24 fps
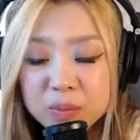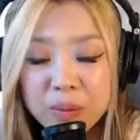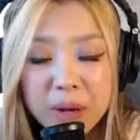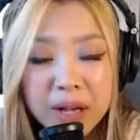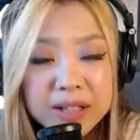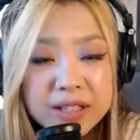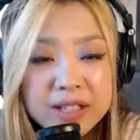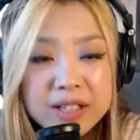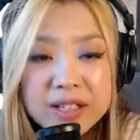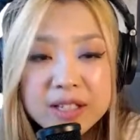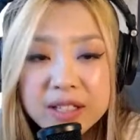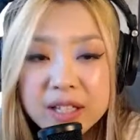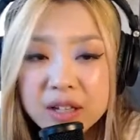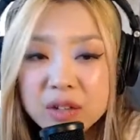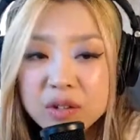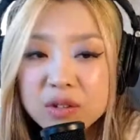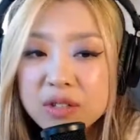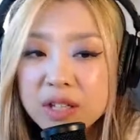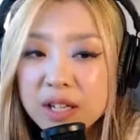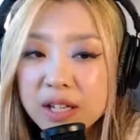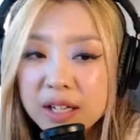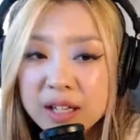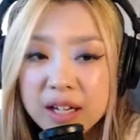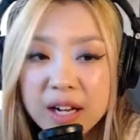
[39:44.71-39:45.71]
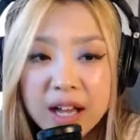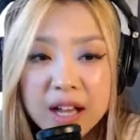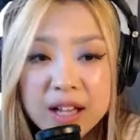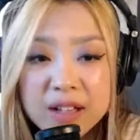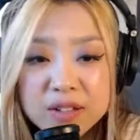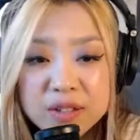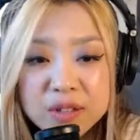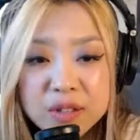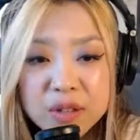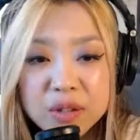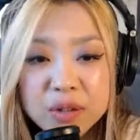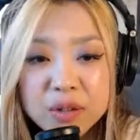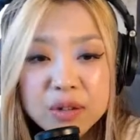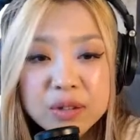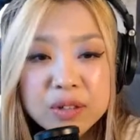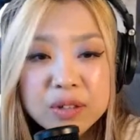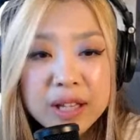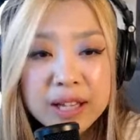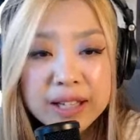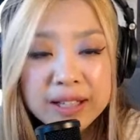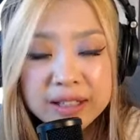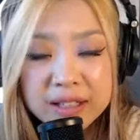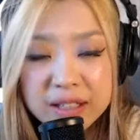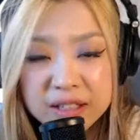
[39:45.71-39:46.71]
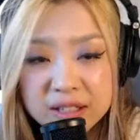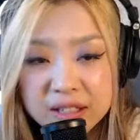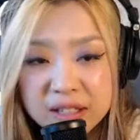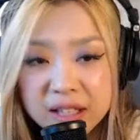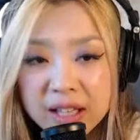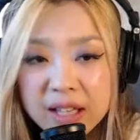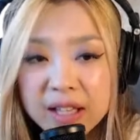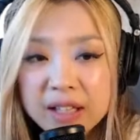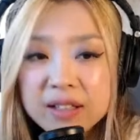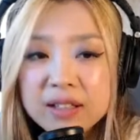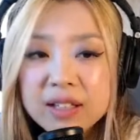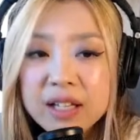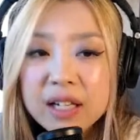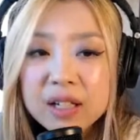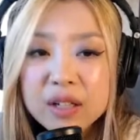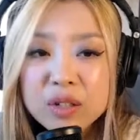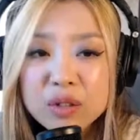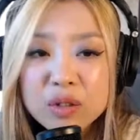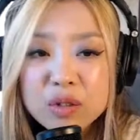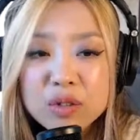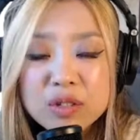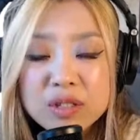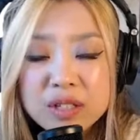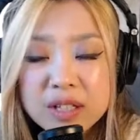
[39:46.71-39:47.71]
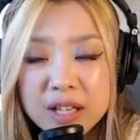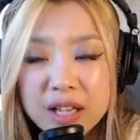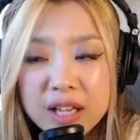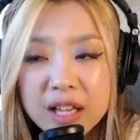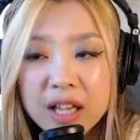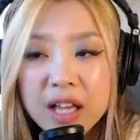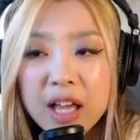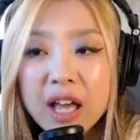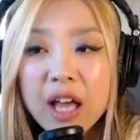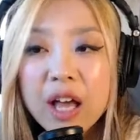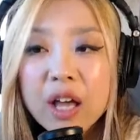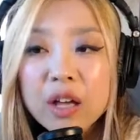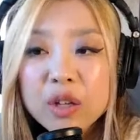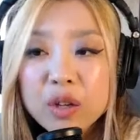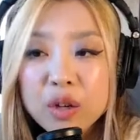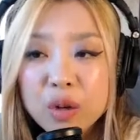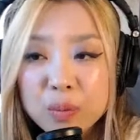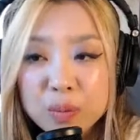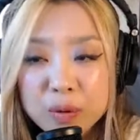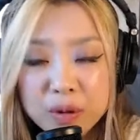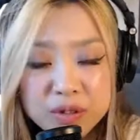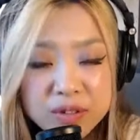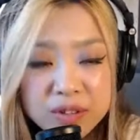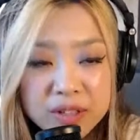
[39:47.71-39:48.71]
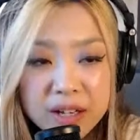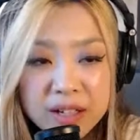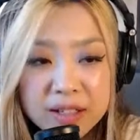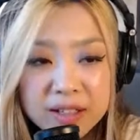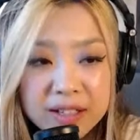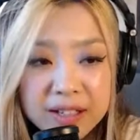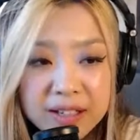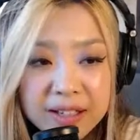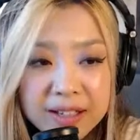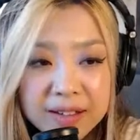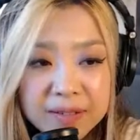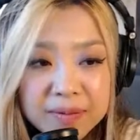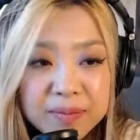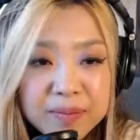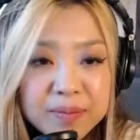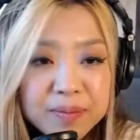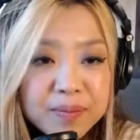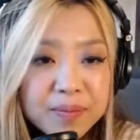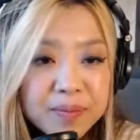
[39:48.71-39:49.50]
but still they're going to ask you like these things and to see your personality.